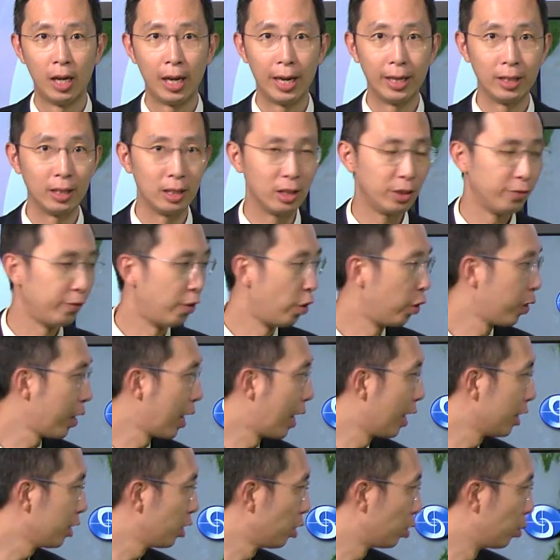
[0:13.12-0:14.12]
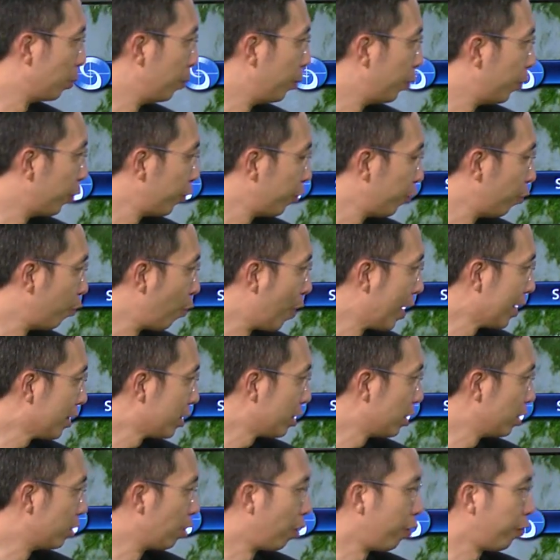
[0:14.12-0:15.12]
and is forecast to move
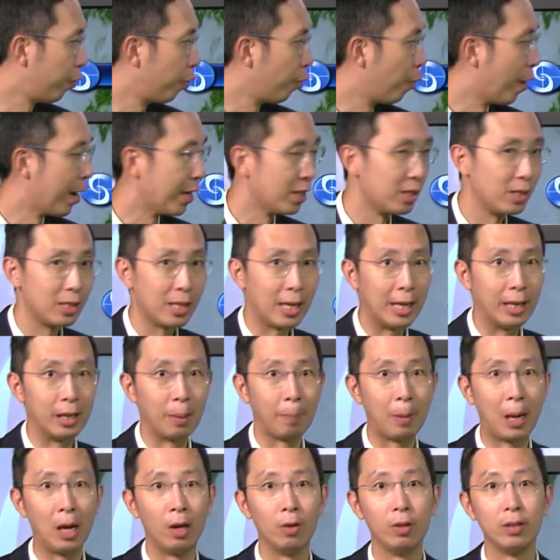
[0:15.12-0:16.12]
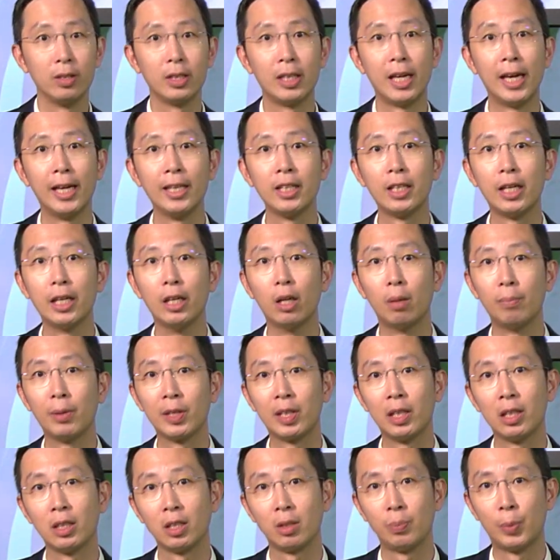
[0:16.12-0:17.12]
west-northwest at about 10
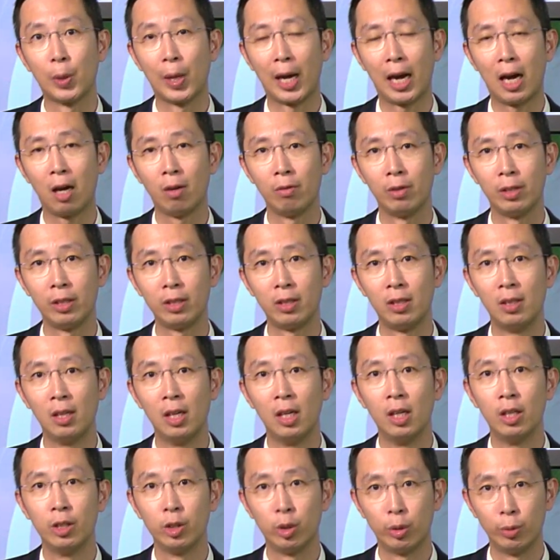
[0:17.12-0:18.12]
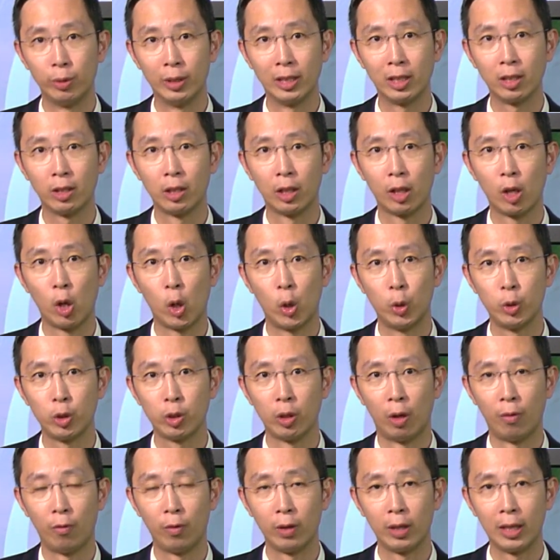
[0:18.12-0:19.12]
kilometers per hour towards the
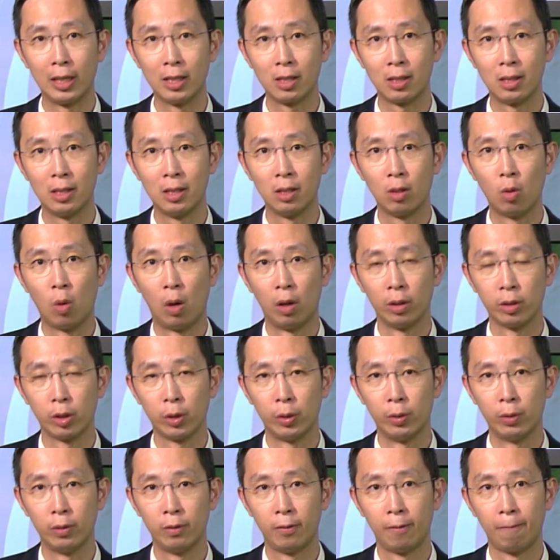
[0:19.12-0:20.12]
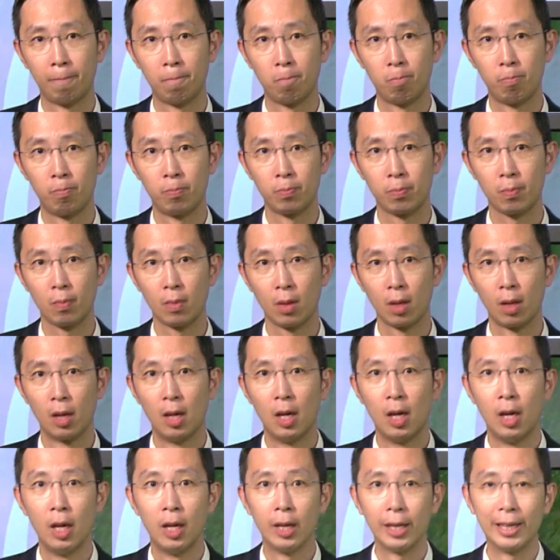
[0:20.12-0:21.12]
coast of eastern Guangdong.
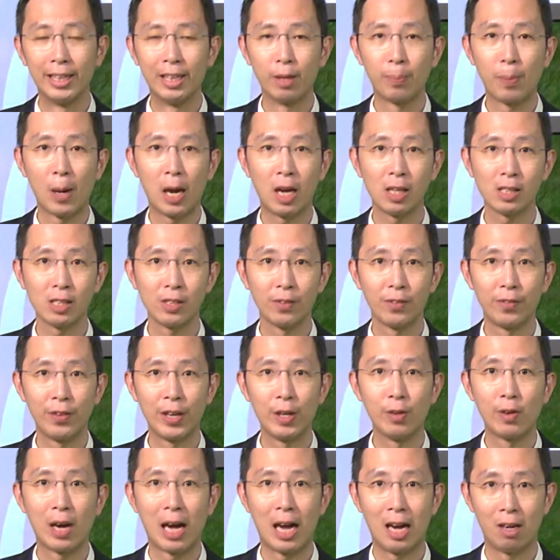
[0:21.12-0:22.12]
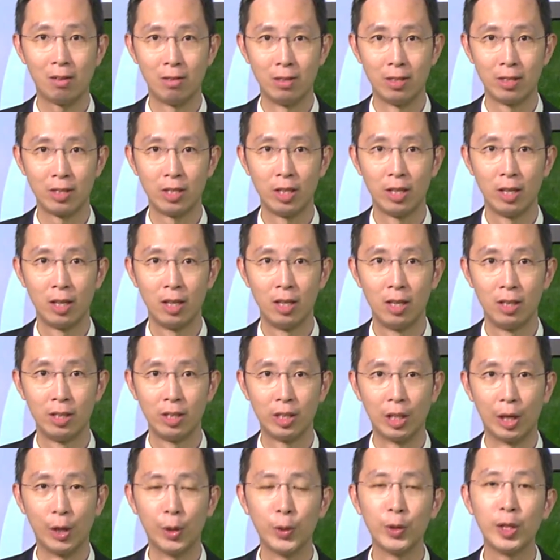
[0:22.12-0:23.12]
In the past few hours,
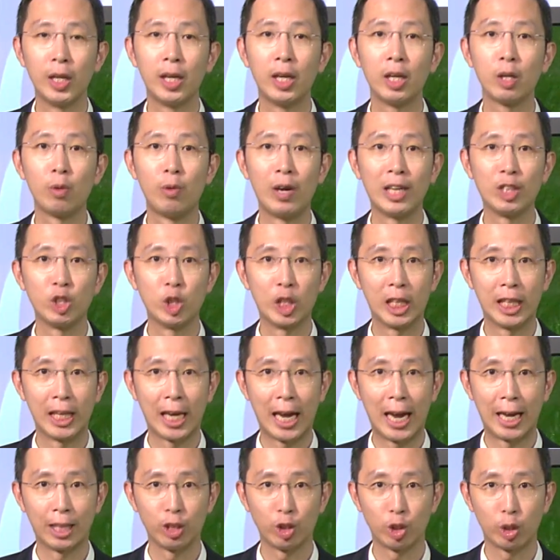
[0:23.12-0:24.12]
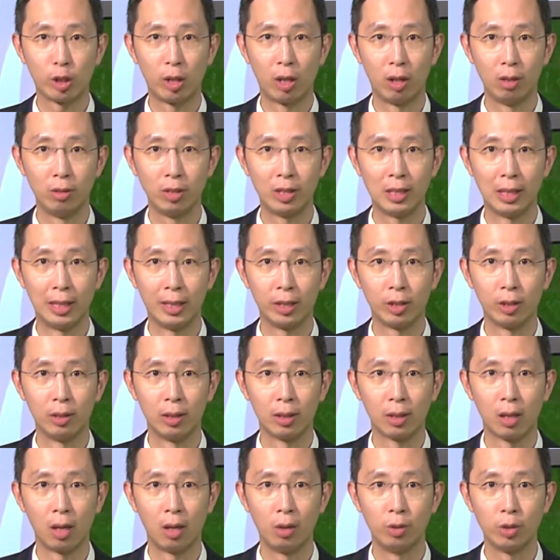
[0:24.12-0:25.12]
Saola gradually edged closer to
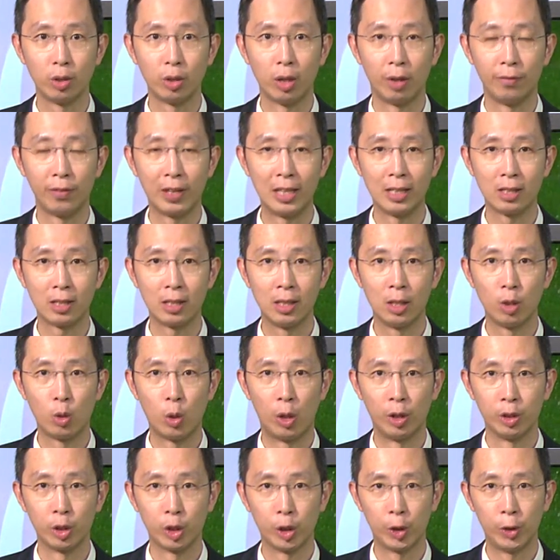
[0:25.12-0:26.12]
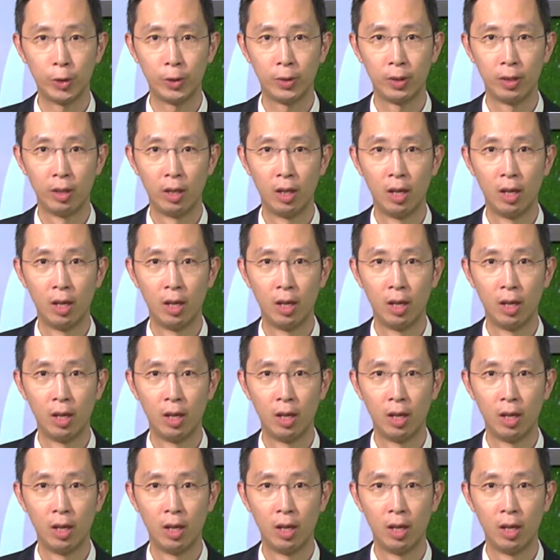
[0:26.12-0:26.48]
the coast of eastern Guangdong.